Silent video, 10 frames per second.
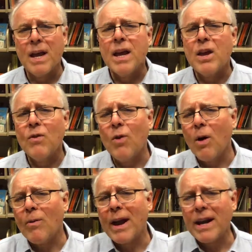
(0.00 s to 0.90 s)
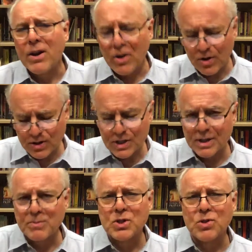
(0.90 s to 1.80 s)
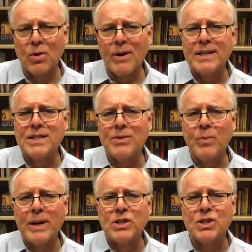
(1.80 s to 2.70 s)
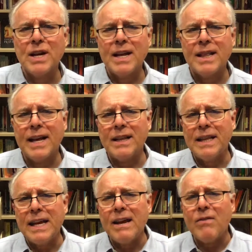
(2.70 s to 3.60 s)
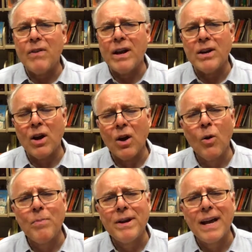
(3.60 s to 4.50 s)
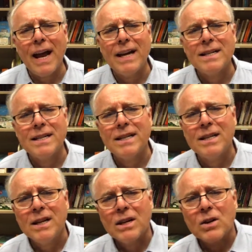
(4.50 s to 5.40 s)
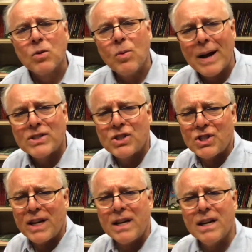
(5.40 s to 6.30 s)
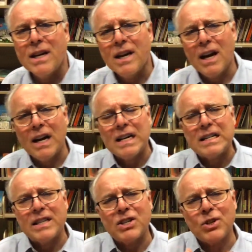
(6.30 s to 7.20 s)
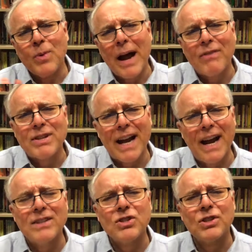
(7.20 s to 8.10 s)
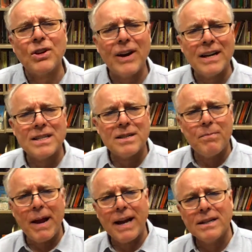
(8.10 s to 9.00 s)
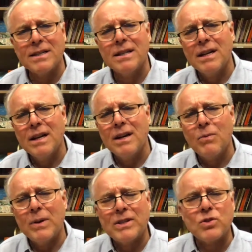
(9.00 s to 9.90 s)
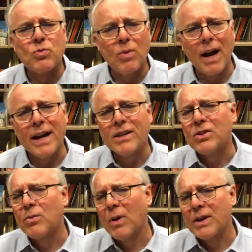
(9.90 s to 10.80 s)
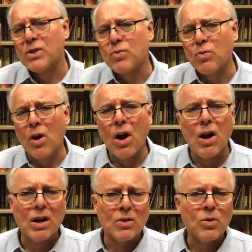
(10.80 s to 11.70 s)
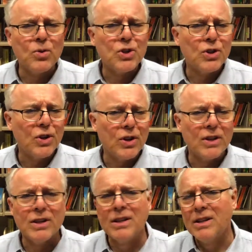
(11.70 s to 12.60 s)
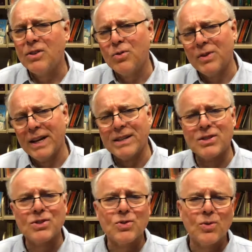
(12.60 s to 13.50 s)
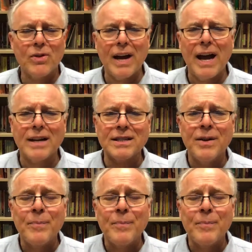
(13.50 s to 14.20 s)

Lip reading: You've already heard some stories in which they leave an open-ended question that you have to answer and debate. What is right or what is wrong? Who should do this or that?